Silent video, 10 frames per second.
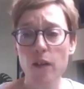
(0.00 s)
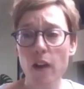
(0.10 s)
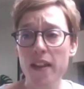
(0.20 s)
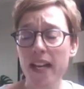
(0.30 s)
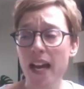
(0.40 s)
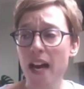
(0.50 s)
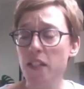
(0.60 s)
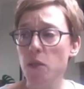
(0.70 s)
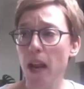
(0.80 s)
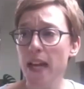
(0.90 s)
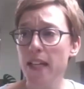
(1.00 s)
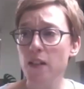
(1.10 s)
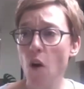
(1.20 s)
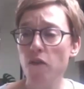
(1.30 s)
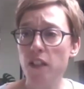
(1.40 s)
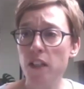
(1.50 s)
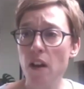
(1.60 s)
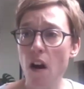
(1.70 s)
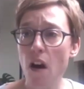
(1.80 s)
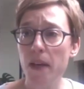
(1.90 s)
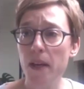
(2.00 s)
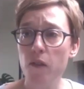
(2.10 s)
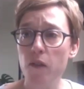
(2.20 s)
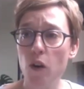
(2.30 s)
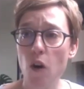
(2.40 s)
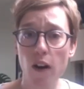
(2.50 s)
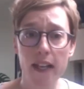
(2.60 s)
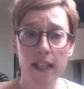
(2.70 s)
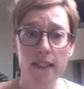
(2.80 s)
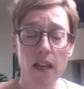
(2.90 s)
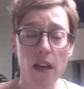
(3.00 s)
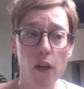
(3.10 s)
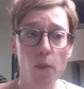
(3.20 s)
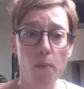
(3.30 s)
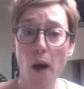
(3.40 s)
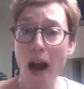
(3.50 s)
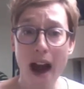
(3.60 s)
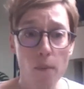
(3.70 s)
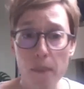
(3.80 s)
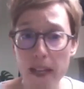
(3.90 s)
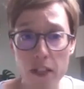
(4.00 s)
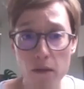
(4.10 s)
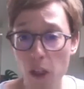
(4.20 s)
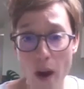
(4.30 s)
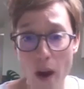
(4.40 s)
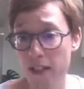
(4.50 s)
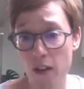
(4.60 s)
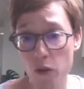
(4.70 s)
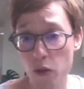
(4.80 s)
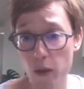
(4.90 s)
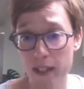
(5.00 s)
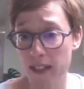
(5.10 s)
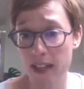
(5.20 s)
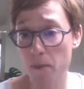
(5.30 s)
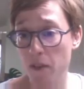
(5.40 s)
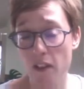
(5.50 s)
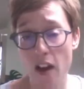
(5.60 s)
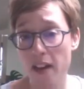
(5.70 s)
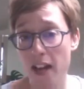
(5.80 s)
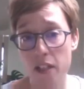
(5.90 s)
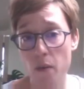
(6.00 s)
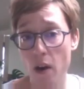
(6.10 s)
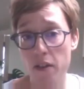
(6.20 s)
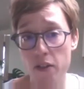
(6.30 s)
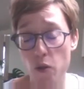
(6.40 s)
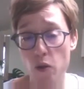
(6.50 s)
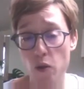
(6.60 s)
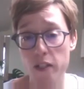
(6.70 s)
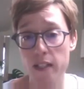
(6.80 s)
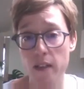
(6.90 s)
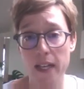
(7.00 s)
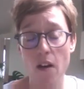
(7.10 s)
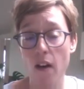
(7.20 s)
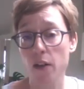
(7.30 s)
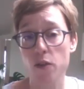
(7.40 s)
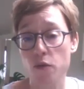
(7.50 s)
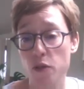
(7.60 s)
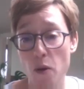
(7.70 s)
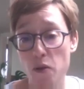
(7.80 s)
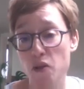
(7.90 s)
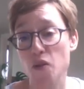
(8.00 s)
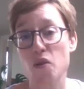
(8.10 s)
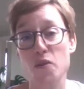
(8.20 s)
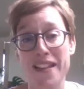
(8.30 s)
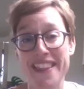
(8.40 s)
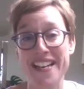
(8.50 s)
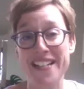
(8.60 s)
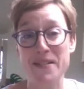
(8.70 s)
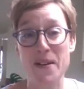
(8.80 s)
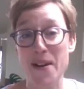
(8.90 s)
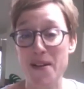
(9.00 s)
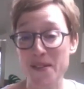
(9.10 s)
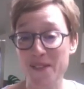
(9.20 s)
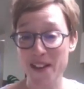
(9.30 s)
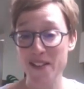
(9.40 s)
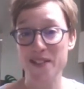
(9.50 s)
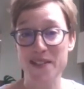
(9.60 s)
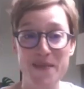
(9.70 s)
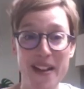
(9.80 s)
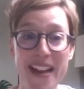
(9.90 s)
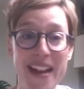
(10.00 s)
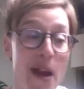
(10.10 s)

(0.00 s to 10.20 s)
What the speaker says: I think it has its place, and often, I mean, I've got colleagues who put out media requests on Twitter. They prefer that to other sources. I mean, I use Response Source, but I think that's quite old-fashioned of me.